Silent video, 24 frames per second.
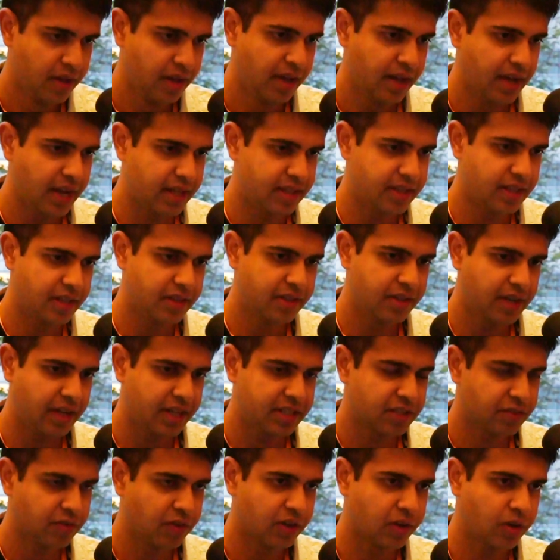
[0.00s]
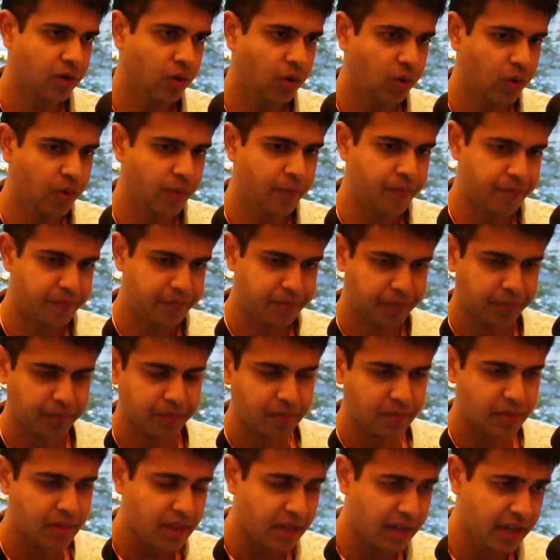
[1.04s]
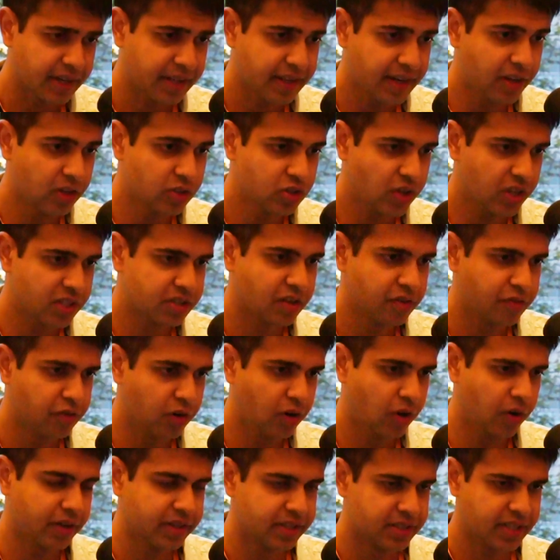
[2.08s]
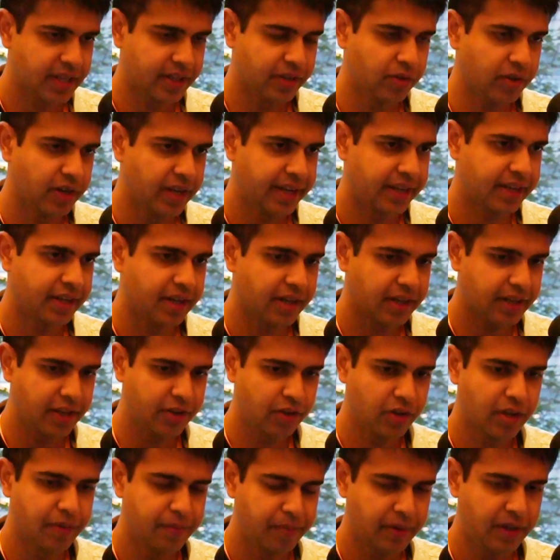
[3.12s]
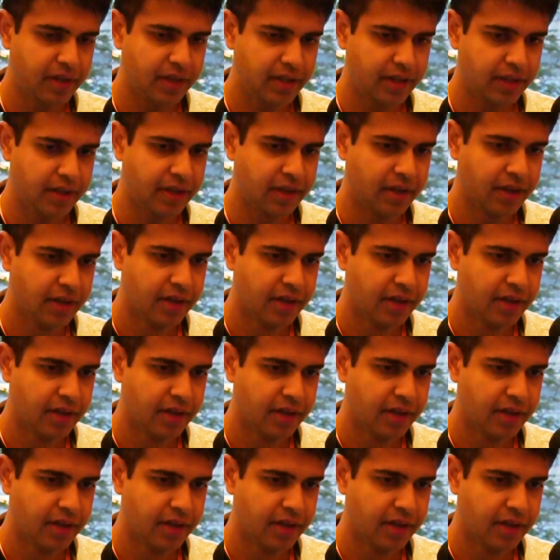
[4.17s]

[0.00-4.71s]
and then the agent will go. It can also ask you for logins, like, okay, like can you